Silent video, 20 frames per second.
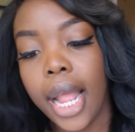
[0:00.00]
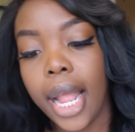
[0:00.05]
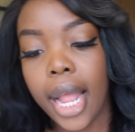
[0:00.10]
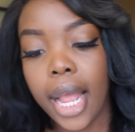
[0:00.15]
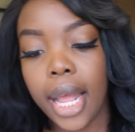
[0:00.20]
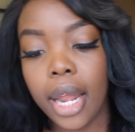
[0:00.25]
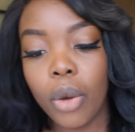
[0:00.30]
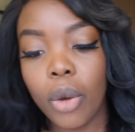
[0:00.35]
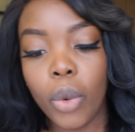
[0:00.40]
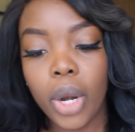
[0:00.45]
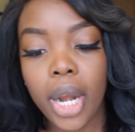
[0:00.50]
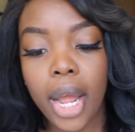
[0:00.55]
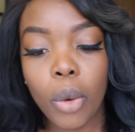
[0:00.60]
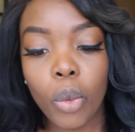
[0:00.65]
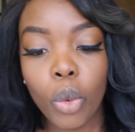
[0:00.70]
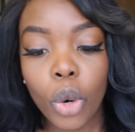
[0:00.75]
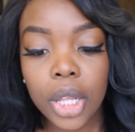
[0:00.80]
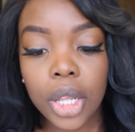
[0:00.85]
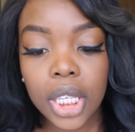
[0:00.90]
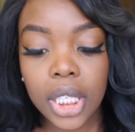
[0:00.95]
And when I
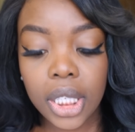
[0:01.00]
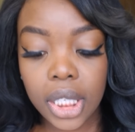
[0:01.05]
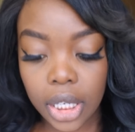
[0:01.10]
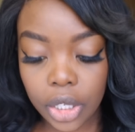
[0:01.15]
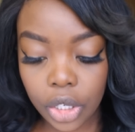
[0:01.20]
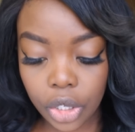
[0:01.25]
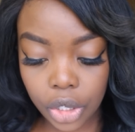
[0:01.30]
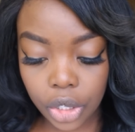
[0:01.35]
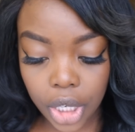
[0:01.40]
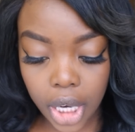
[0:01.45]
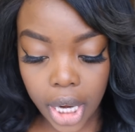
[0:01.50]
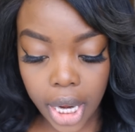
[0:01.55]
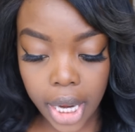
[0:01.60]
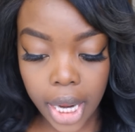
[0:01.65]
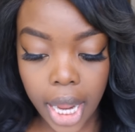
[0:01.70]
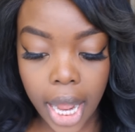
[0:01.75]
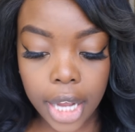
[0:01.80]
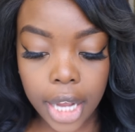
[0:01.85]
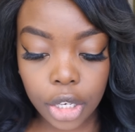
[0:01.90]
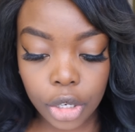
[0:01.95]
wore this
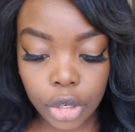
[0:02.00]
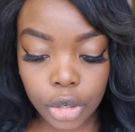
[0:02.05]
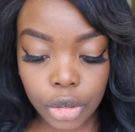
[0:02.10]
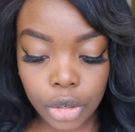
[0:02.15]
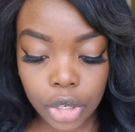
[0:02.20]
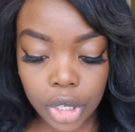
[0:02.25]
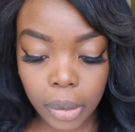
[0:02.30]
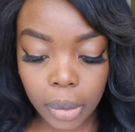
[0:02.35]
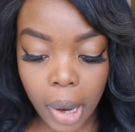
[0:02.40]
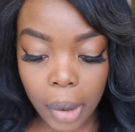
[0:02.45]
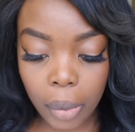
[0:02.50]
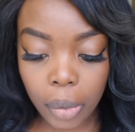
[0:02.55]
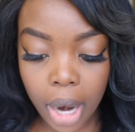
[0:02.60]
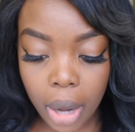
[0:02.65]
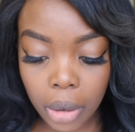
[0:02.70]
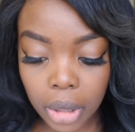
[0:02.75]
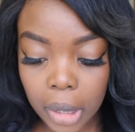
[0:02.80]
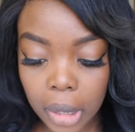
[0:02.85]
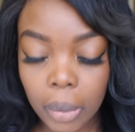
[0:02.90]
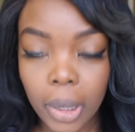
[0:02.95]
yesterday, I used my
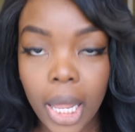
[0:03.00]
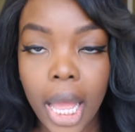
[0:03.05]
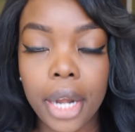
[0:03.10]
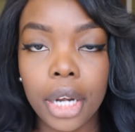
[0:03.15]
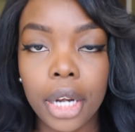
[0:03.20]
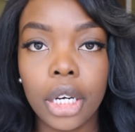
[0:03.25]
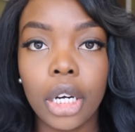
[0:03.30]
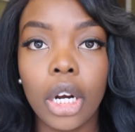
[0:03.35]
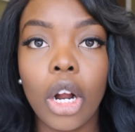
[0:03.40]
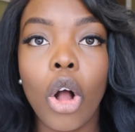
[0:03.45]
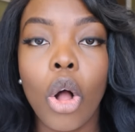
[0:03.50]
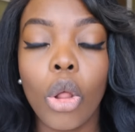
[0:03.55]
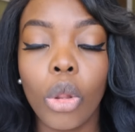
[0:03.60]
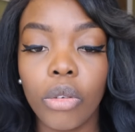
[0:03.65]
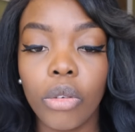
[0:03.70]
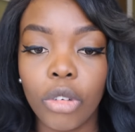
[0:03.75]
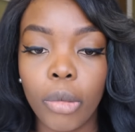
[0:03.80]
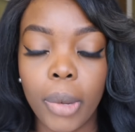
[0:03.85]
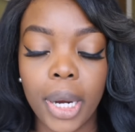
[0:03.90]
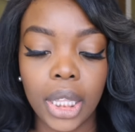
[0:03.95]
brown lip liner all
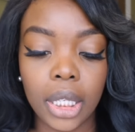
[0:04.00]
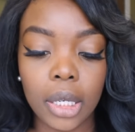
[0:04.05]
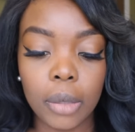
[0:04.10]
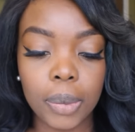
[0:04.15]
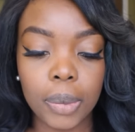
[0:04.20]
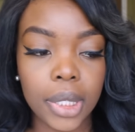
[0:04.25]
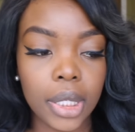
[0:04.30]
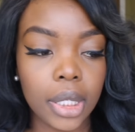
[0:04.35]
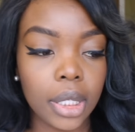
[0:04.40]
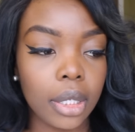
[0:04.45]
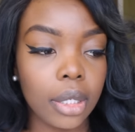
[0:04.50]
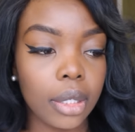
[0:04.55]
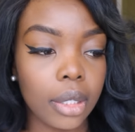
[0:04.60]
over my lips.